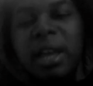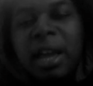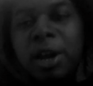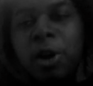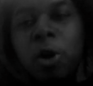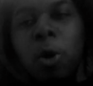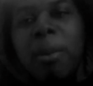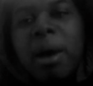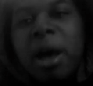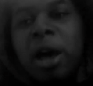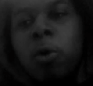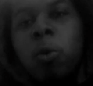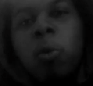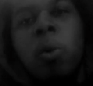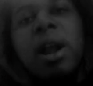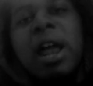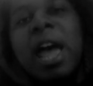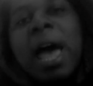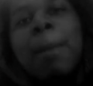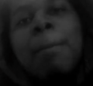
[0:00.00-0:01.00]
that no matter
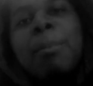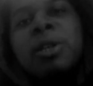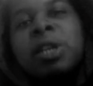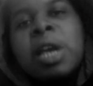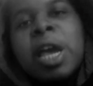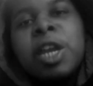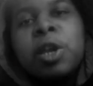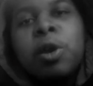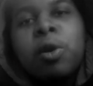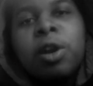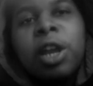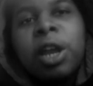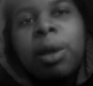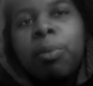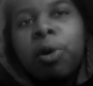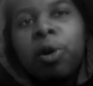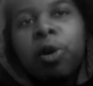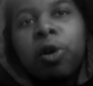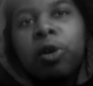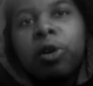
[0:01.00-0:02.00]
what happens in your
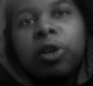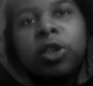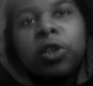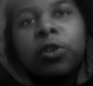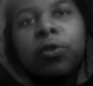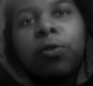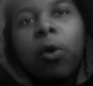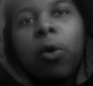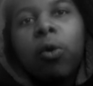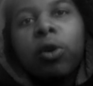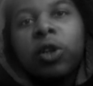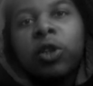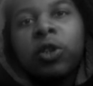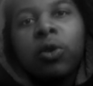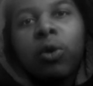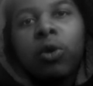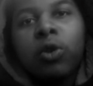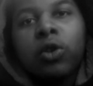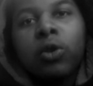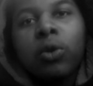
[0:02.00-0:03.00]
neighborhood, just
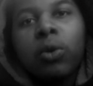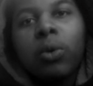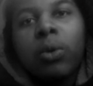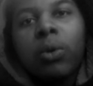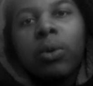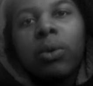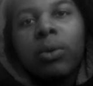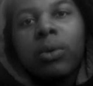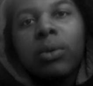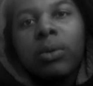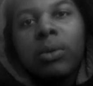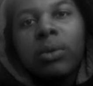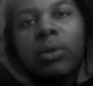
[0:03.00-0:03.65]
focus on school.